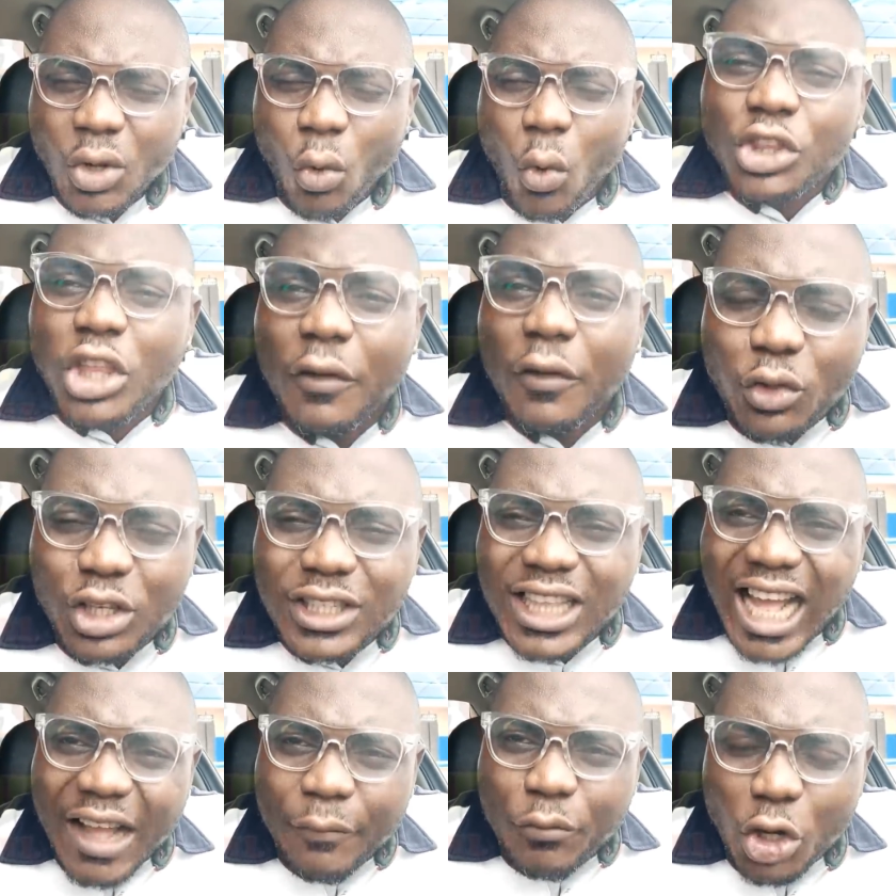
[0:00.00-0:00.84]
What of
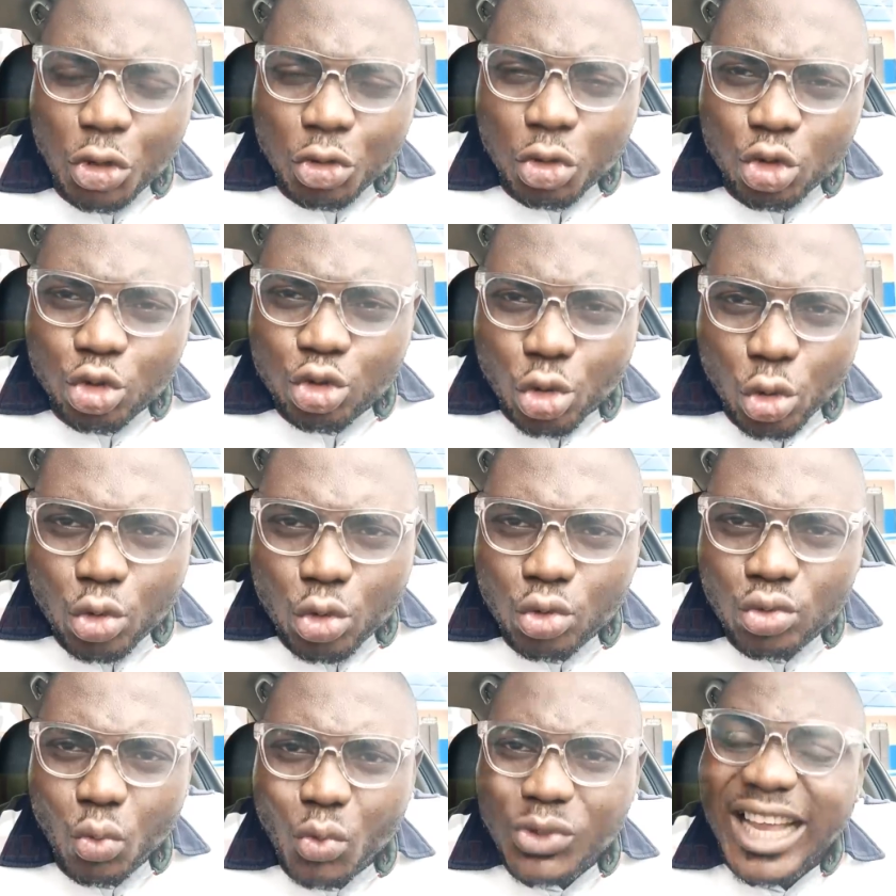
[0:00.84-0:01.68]
those that have gone to
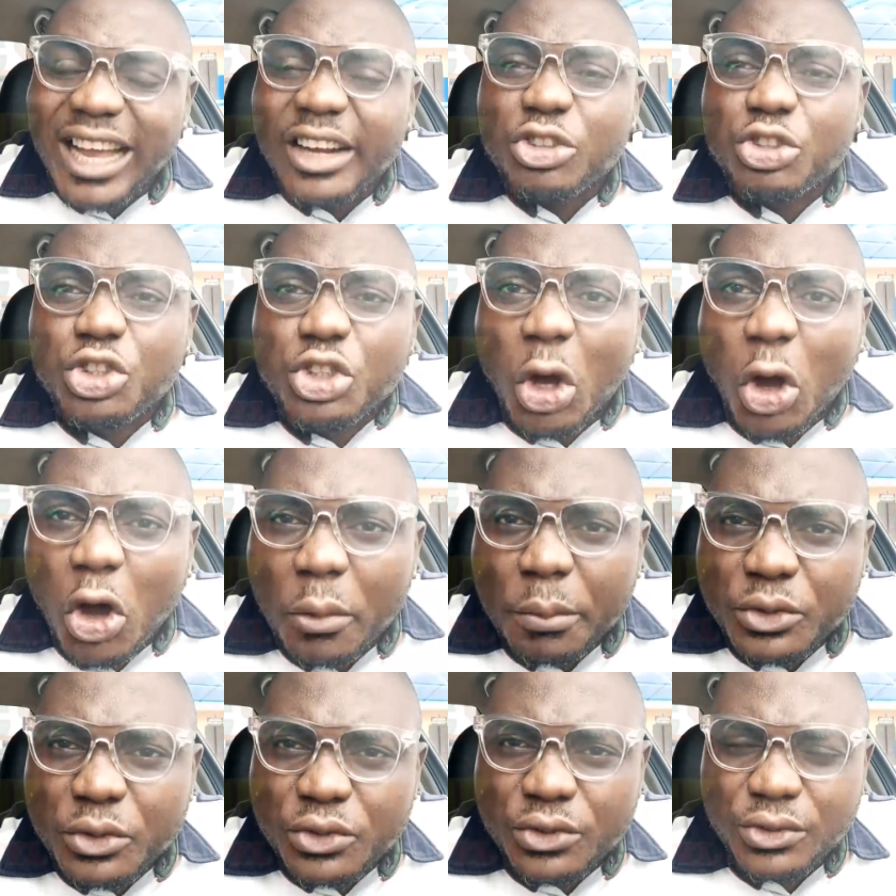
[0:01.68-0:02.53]
school without
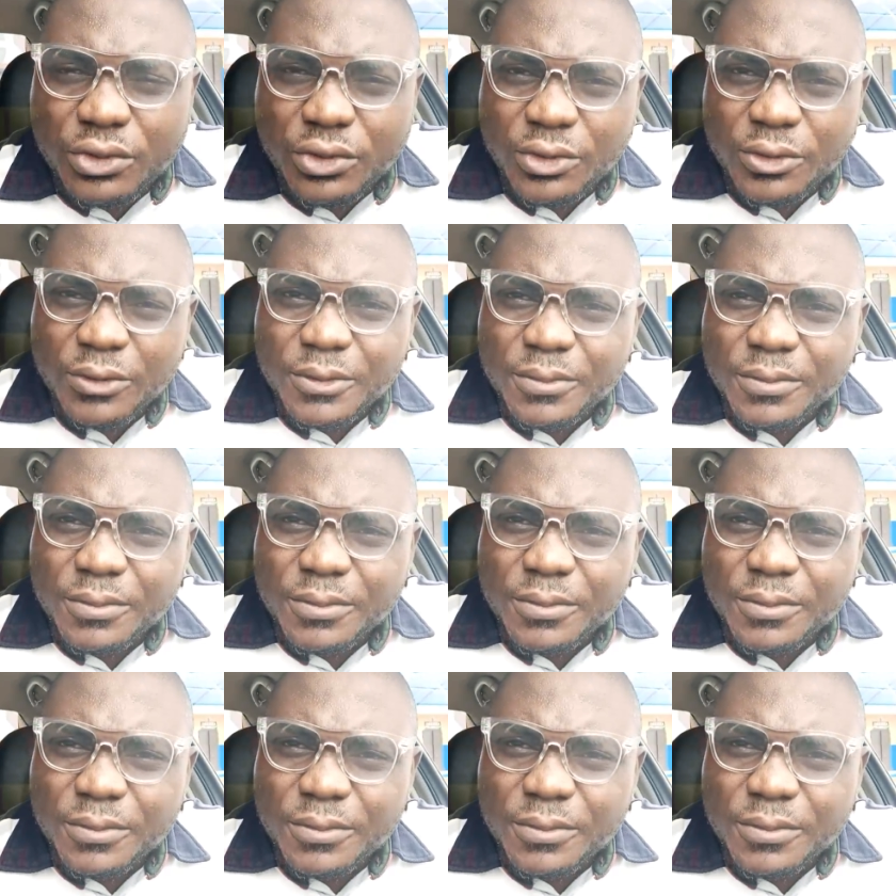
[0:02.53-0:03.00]
jobs?